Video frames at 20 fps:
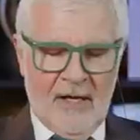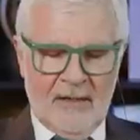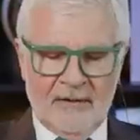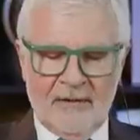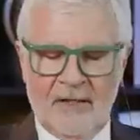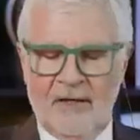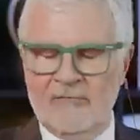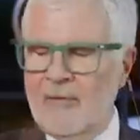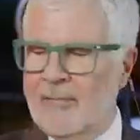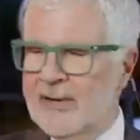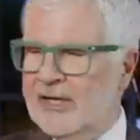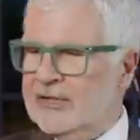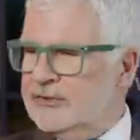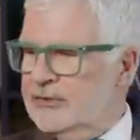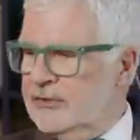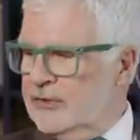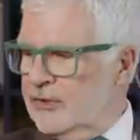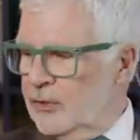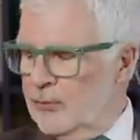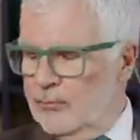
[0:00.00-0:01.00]
I love
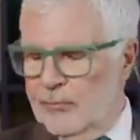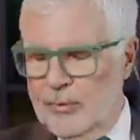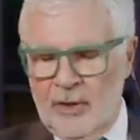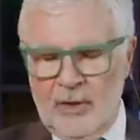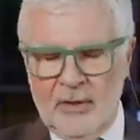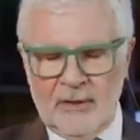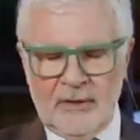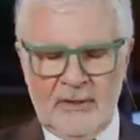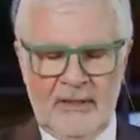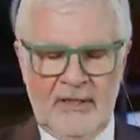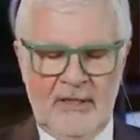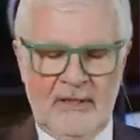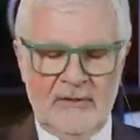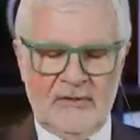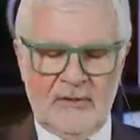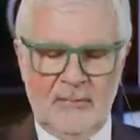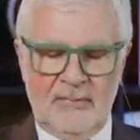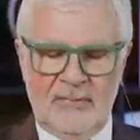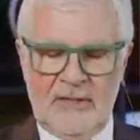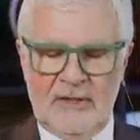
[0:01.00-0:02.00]
about your new book,
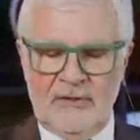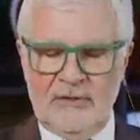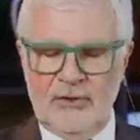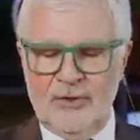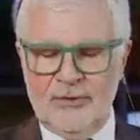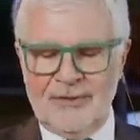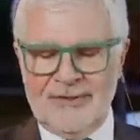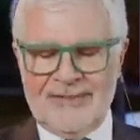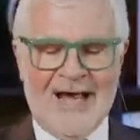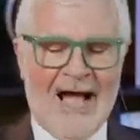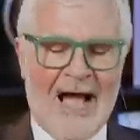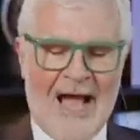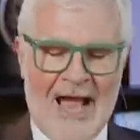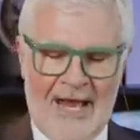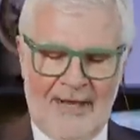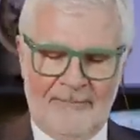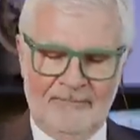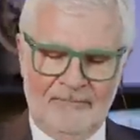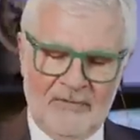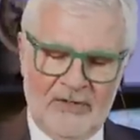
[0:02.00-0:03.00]
Eat to Beat Your
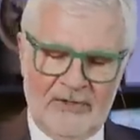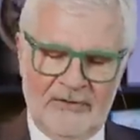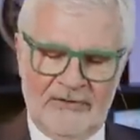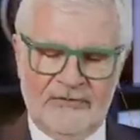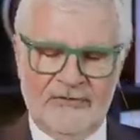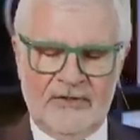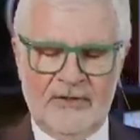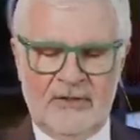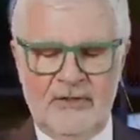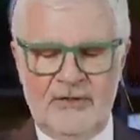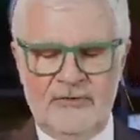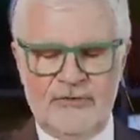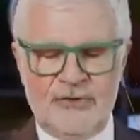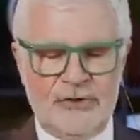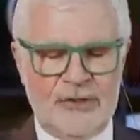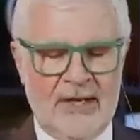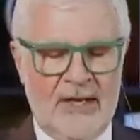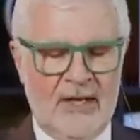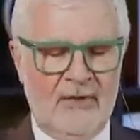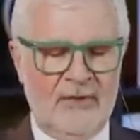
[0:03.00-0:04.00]
Diet, is that it
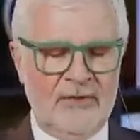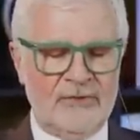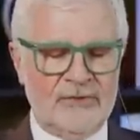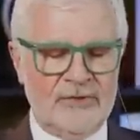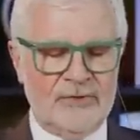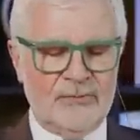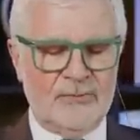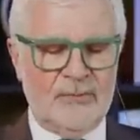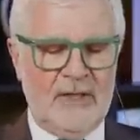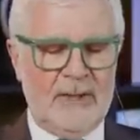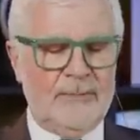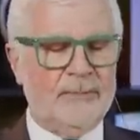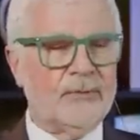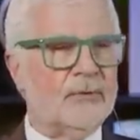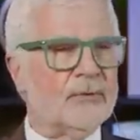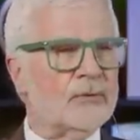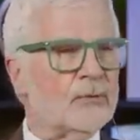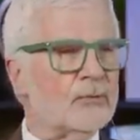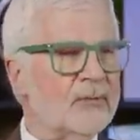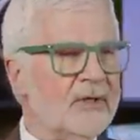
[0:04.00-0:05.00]
challenges
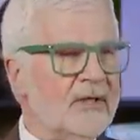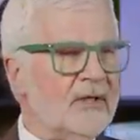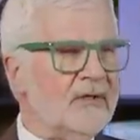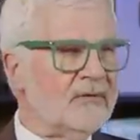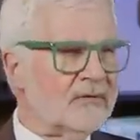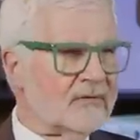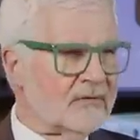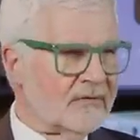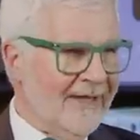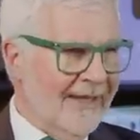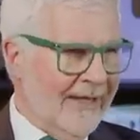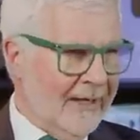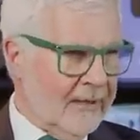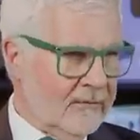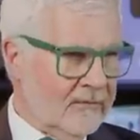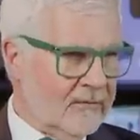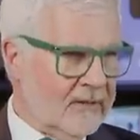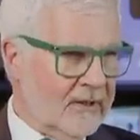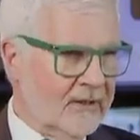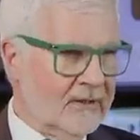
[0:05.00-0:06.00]
people to
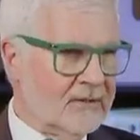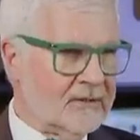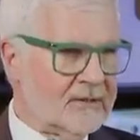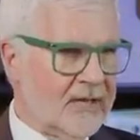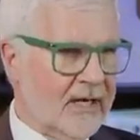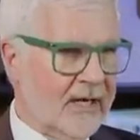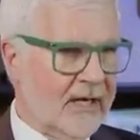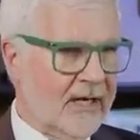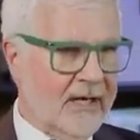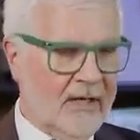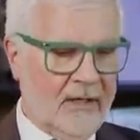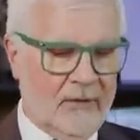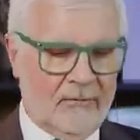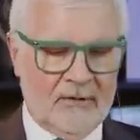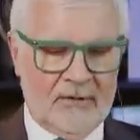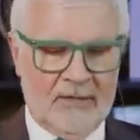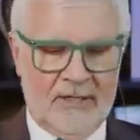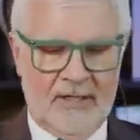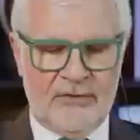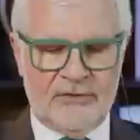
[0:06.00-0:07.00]
rethink the entire
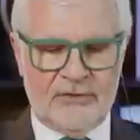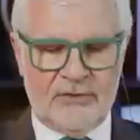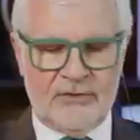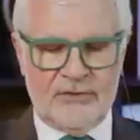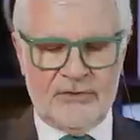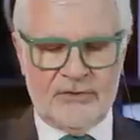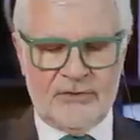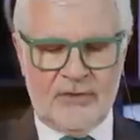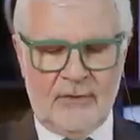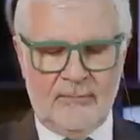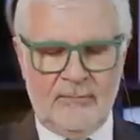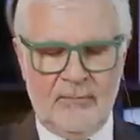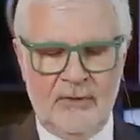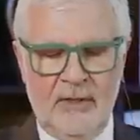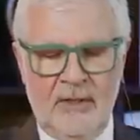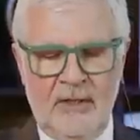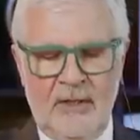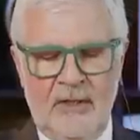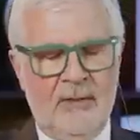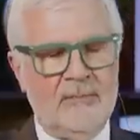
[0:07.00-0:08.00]
relationship
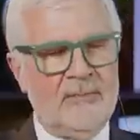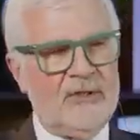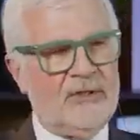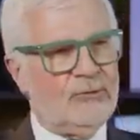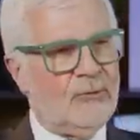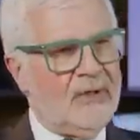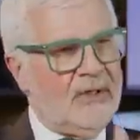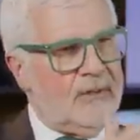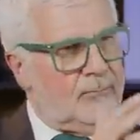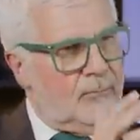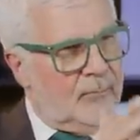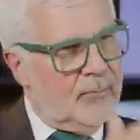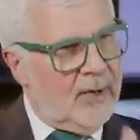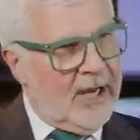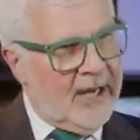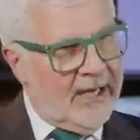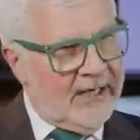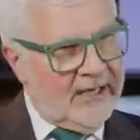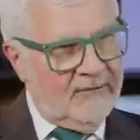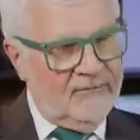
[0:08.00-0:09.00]
between
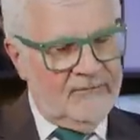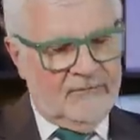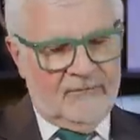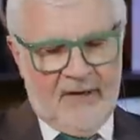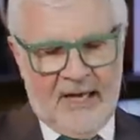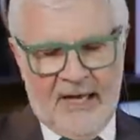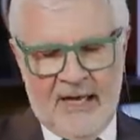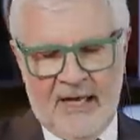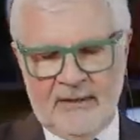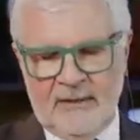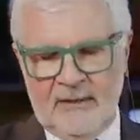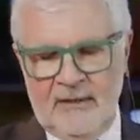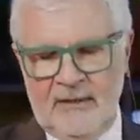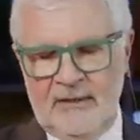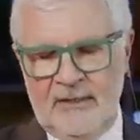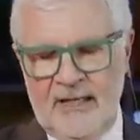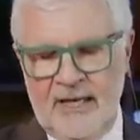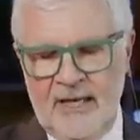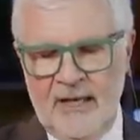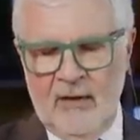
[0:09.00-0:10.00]
body fat
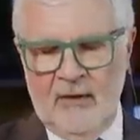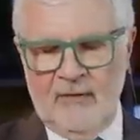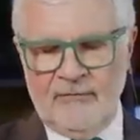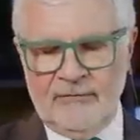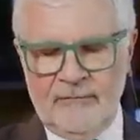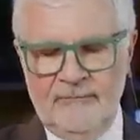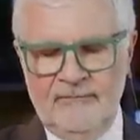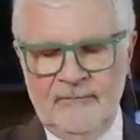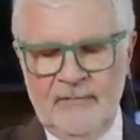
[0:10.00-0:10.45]
and health.